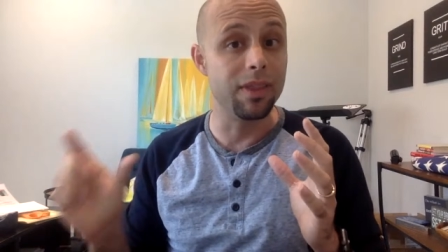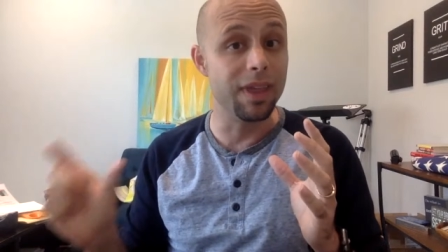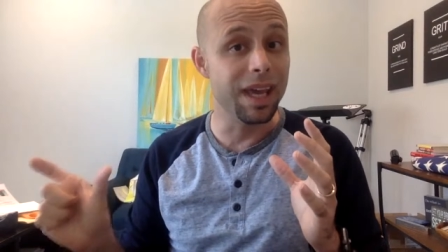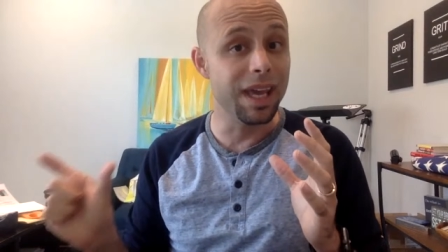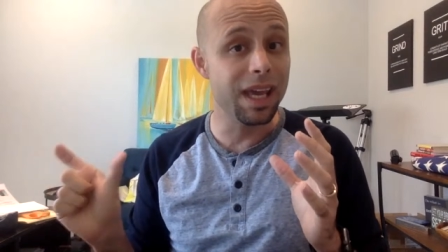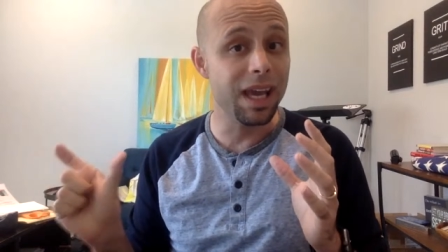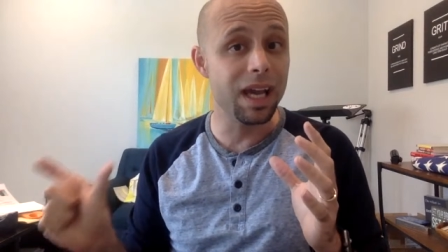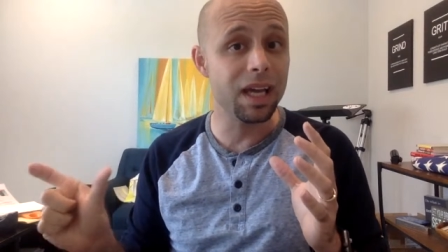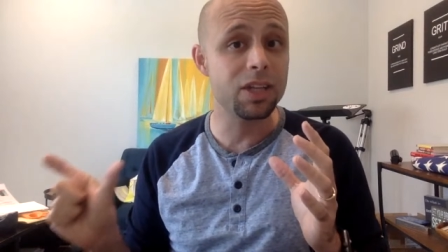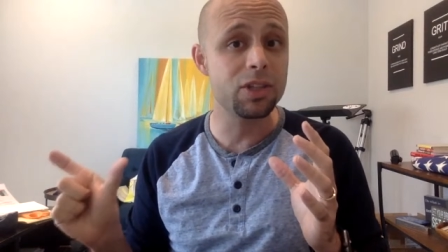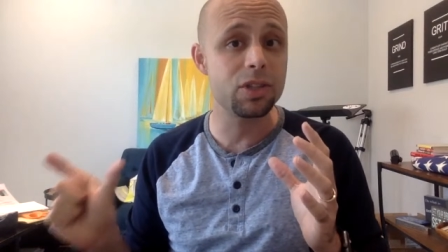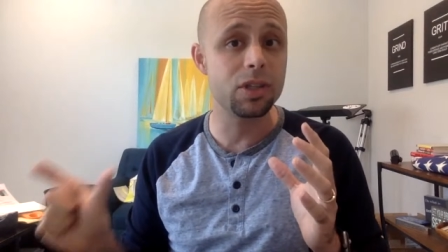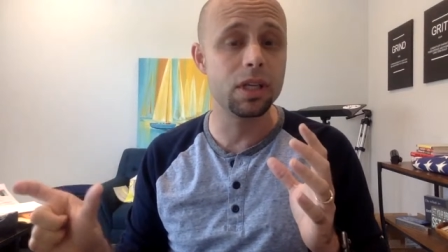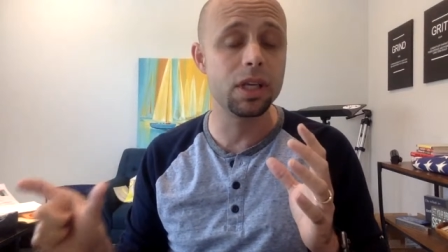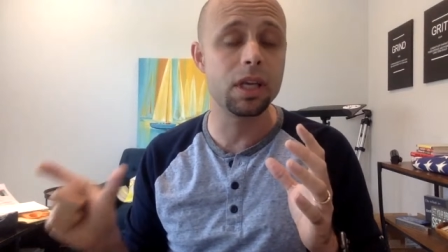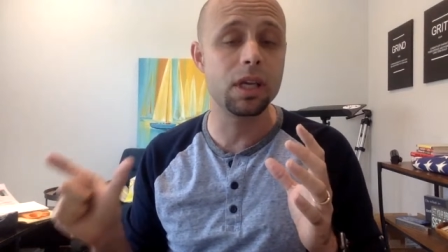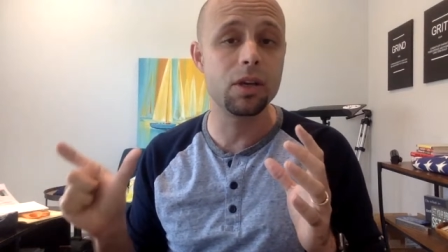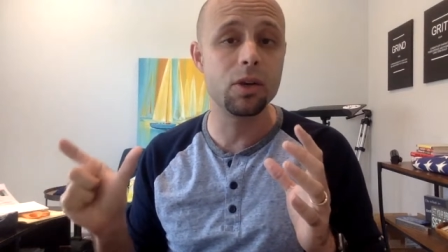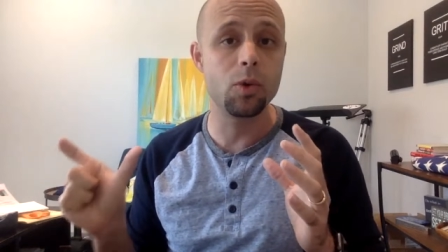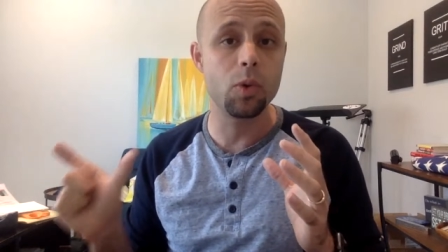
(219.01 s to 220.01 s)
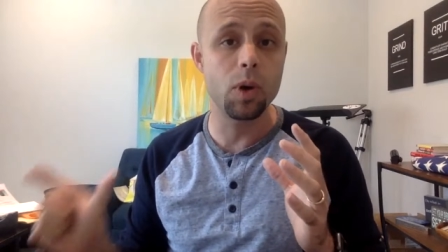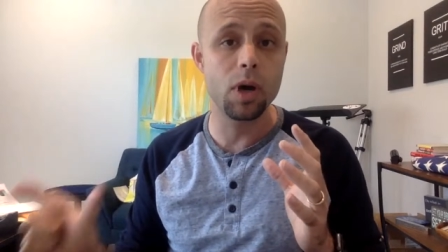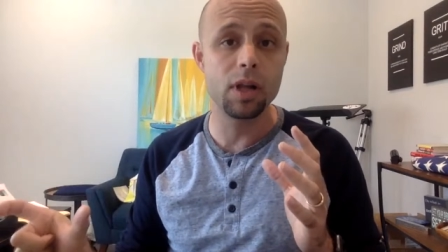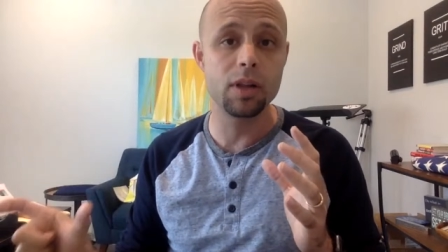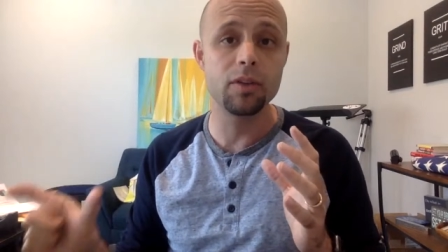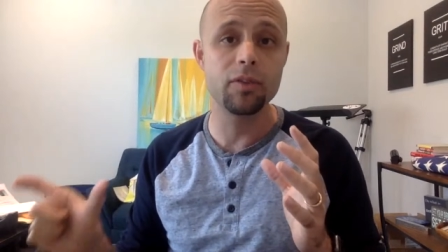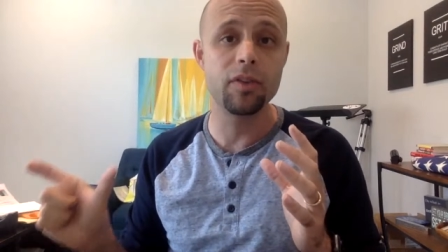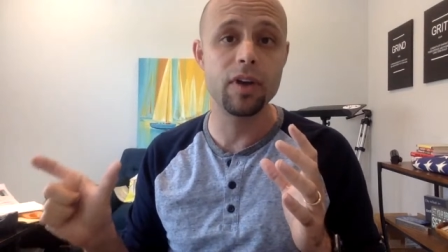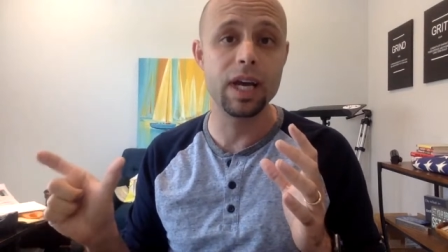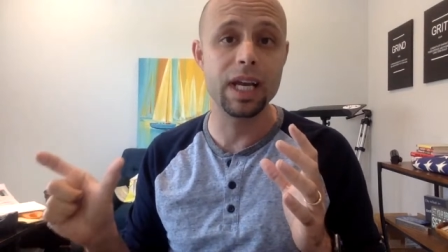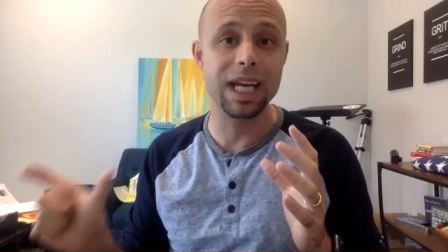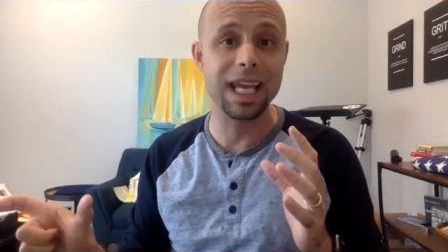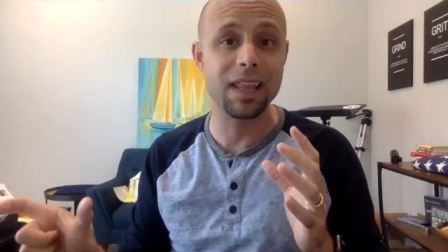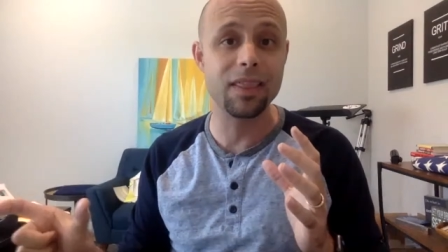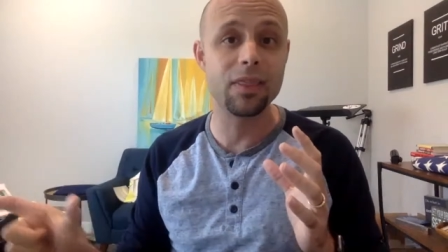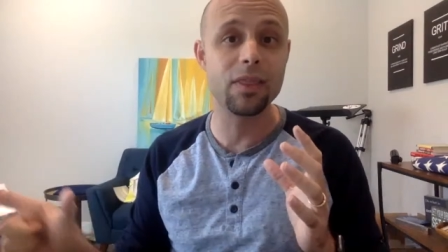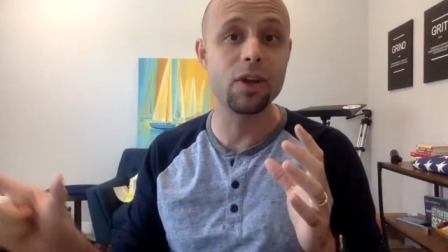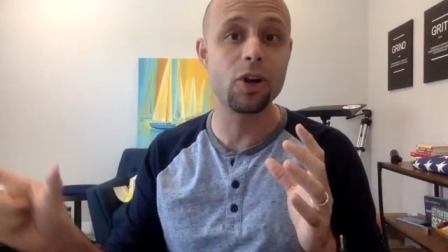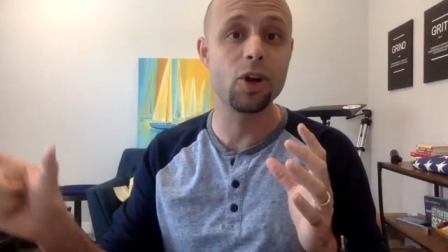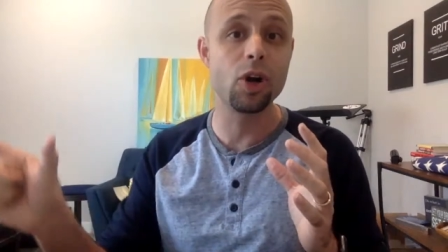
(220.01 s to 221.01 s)
they actually qualify to
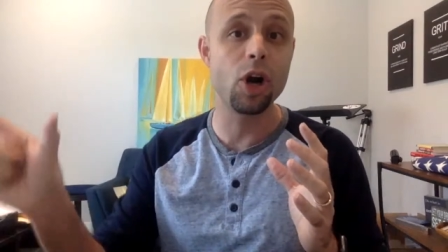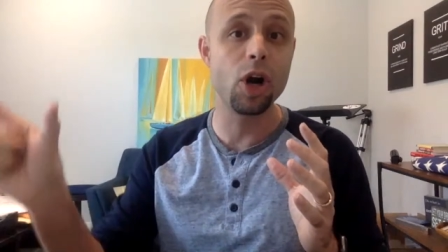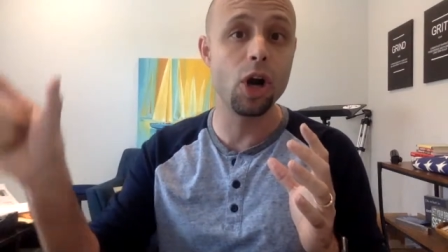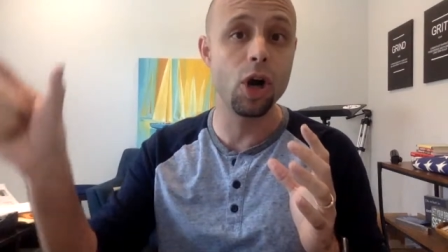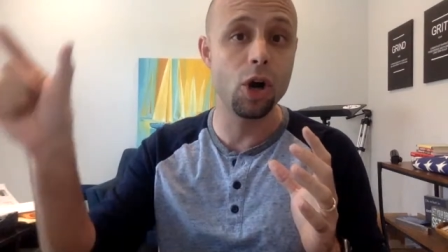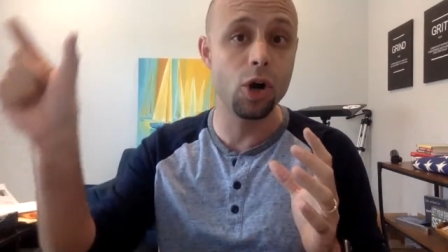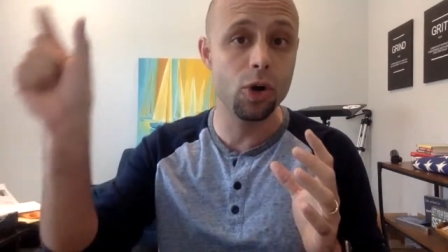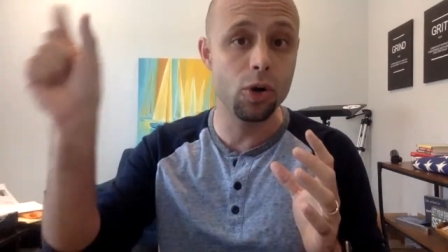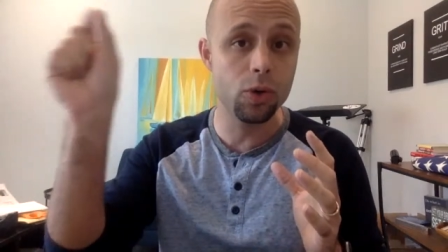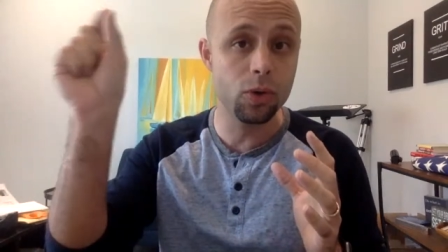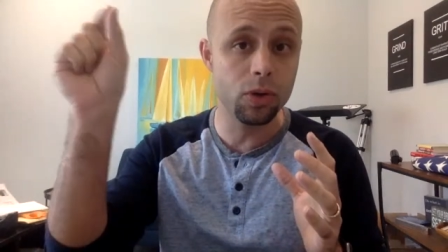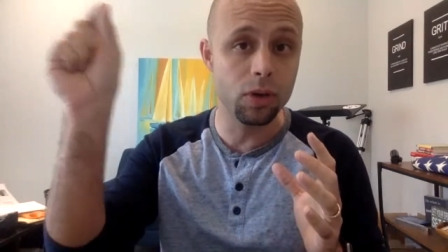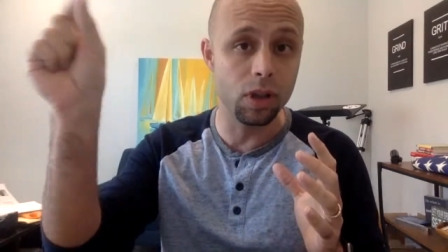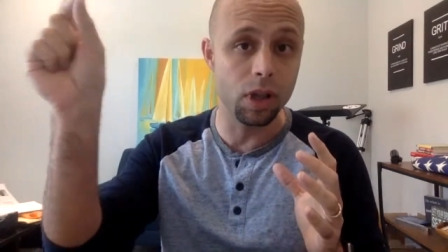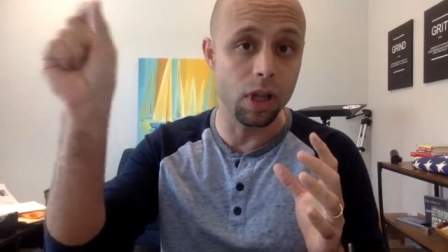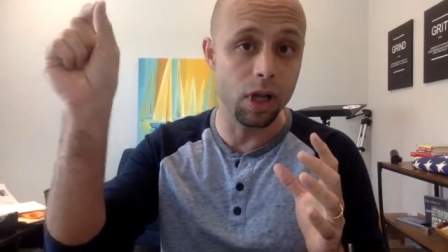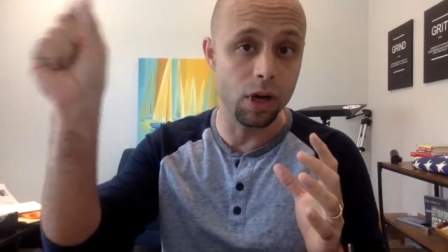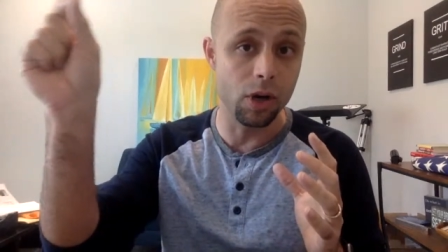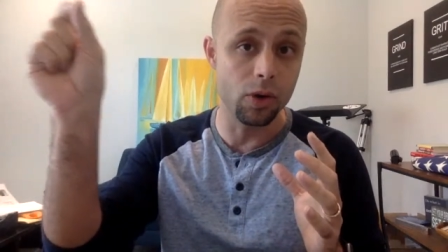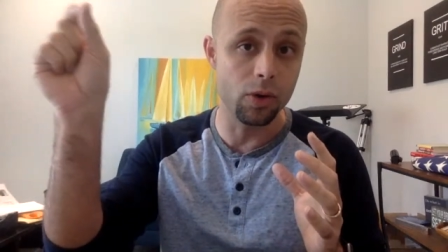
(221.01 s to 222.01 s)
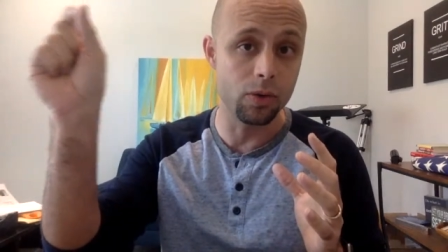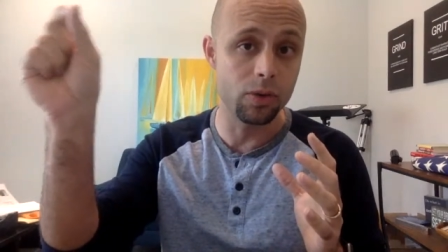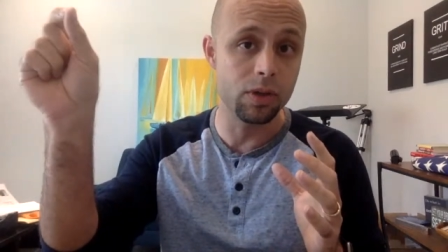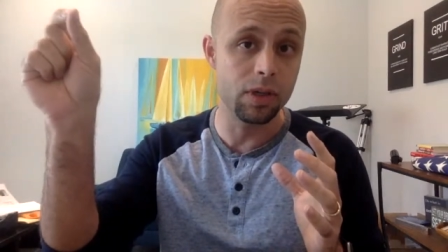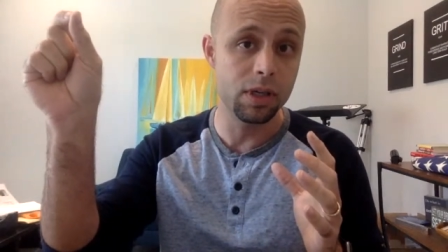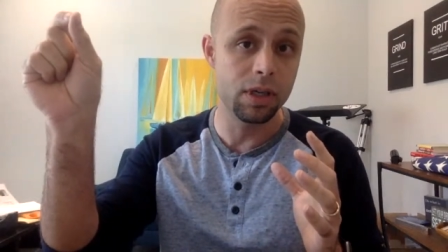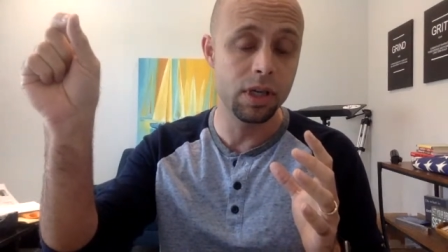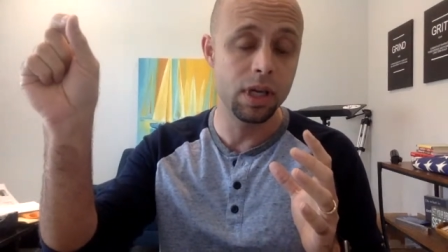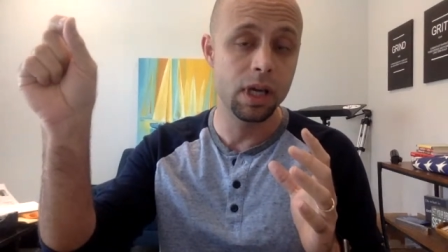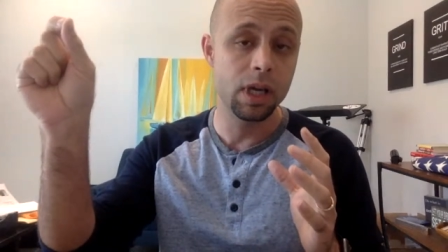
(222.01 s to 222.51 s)
get their own loan.